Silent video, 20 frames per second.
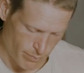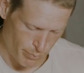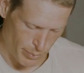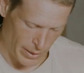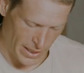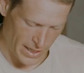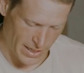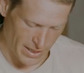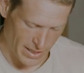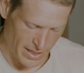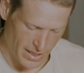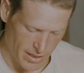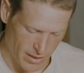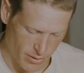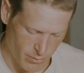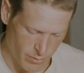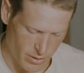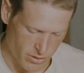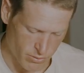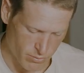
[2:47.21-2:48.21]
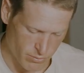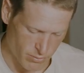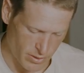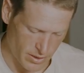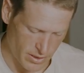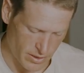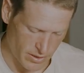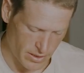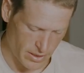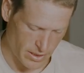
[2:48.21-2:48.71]
pick here, which
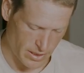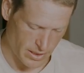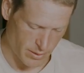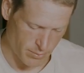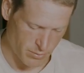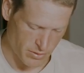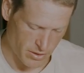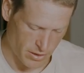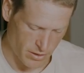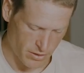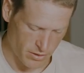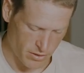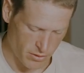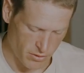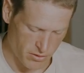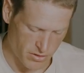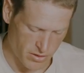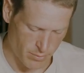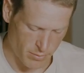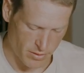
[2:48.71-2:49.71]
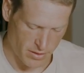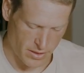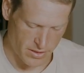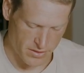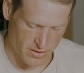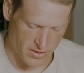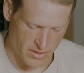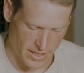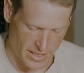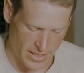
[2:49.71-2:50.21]
really helps undo some of
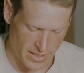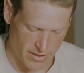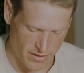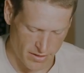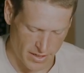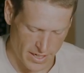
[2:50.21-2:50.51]
these tighter